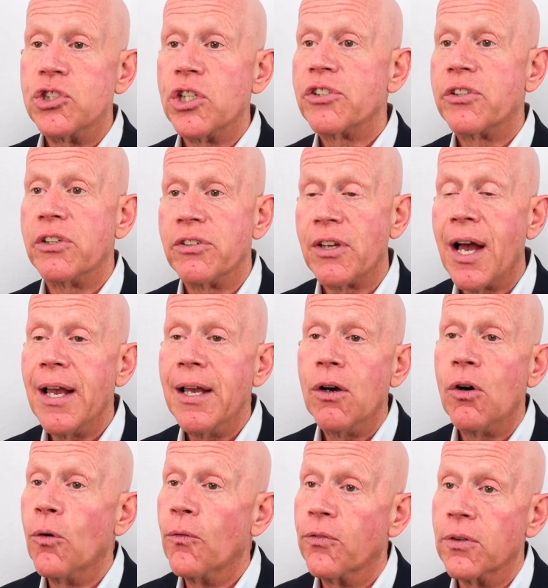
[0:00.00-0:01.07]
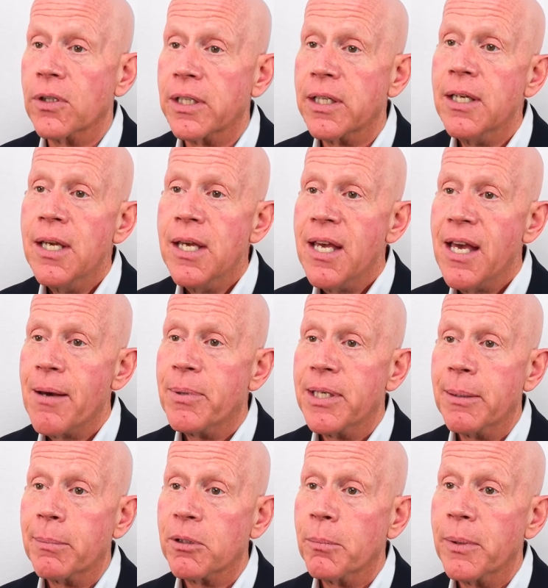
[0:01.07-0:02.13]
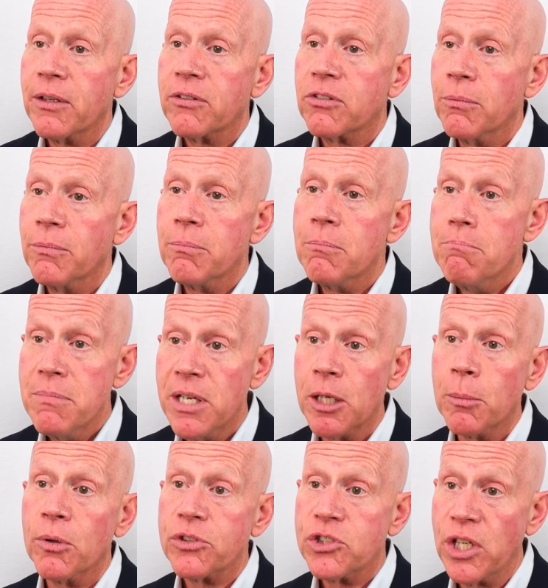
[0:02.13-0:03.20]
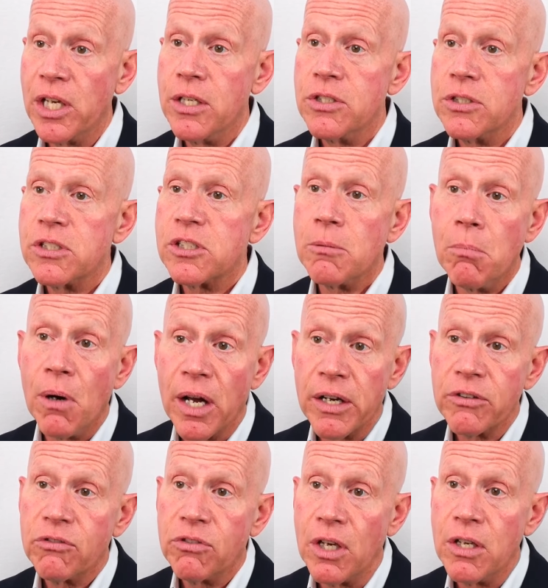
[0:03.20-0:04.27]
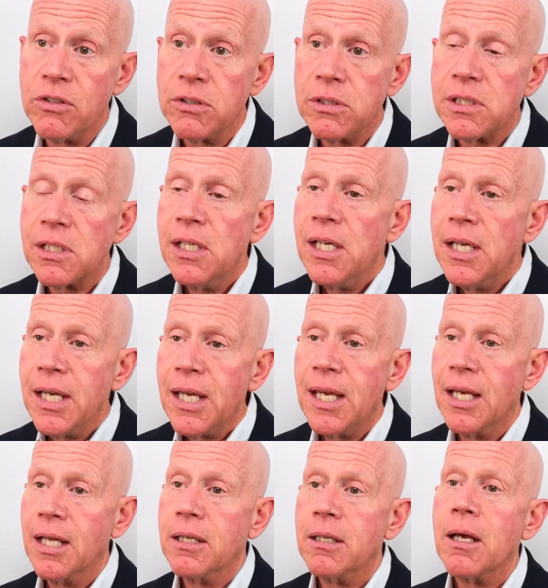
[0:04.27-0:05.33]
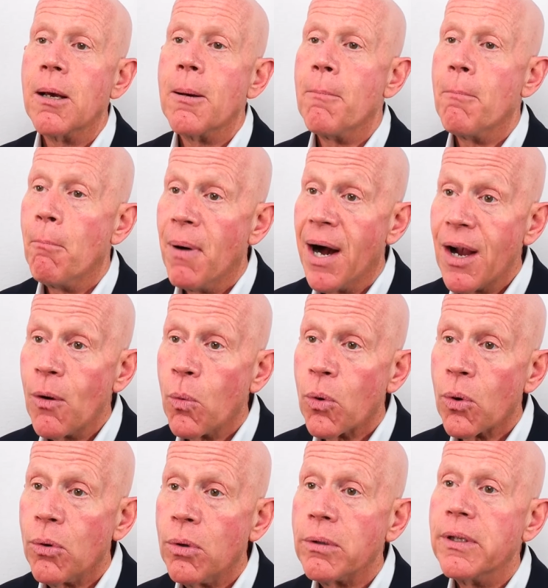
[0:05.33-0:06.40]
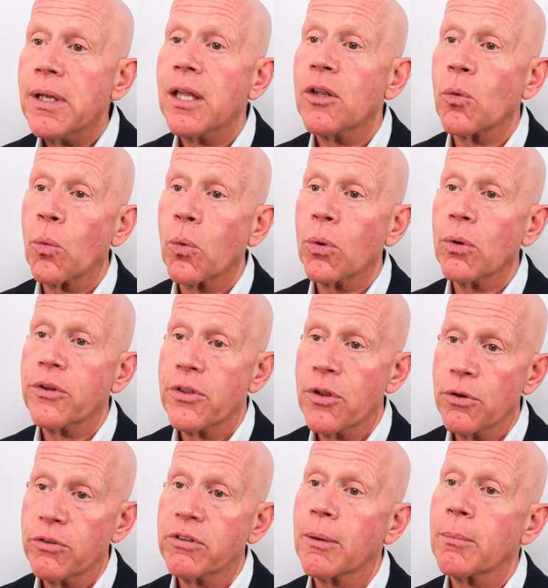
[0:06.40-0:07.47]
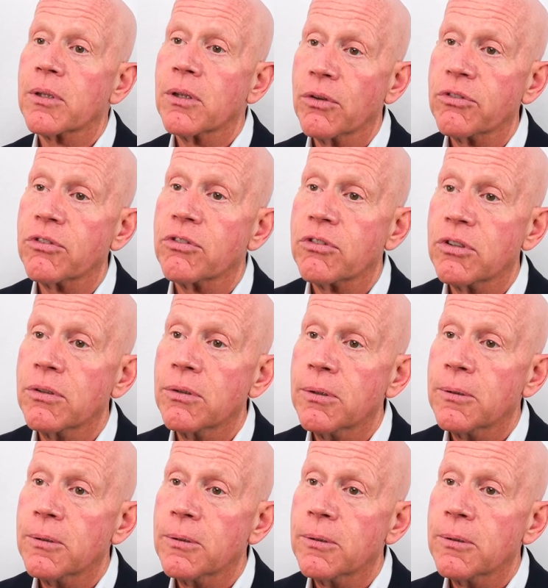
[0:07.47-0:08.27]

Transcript: just as I hopefully have been able to make some minimal changes, some modest changes in my world and the world of those that I'm closest to.